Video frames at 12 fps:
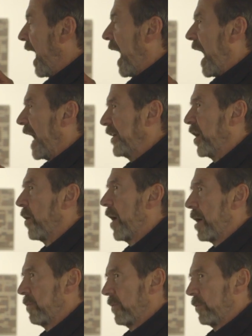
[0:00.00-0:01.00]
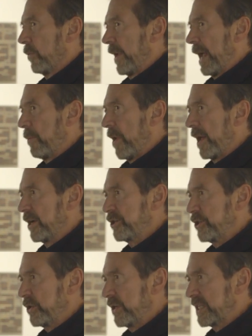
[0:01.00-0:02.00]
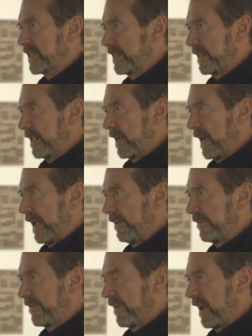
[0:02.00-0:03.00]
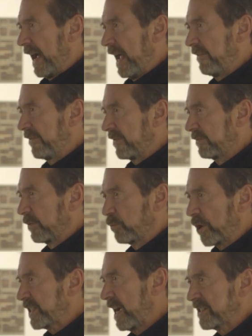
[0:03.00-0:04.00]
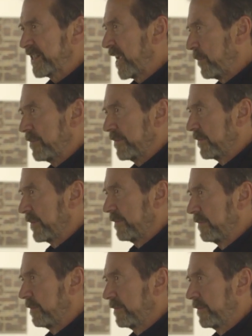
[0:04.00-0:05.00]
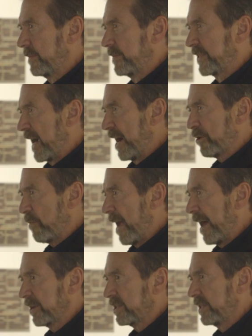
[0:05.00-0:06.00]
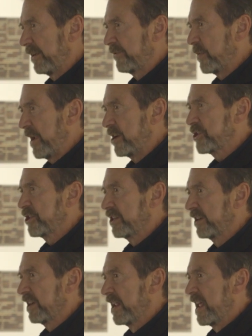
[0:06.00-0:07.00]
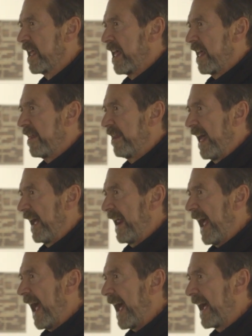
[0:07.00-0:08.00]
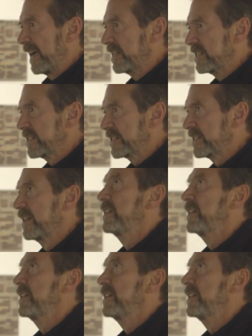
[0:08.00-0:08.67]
I know I, what I want to do is I've, I've worked out some diagrammatical information that has